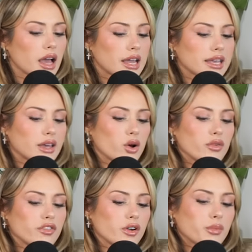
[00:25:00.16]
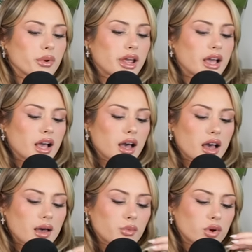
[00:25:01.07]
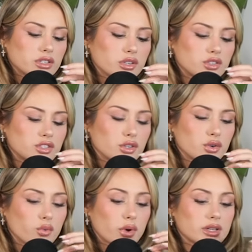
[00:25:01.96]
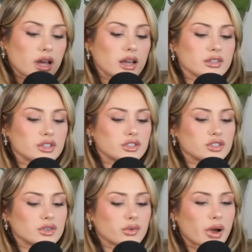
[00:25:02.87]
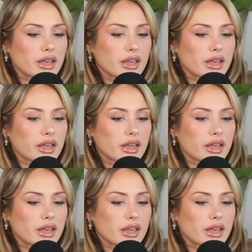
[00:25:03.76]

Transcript: how to get over a breakup, what to do, what not to do.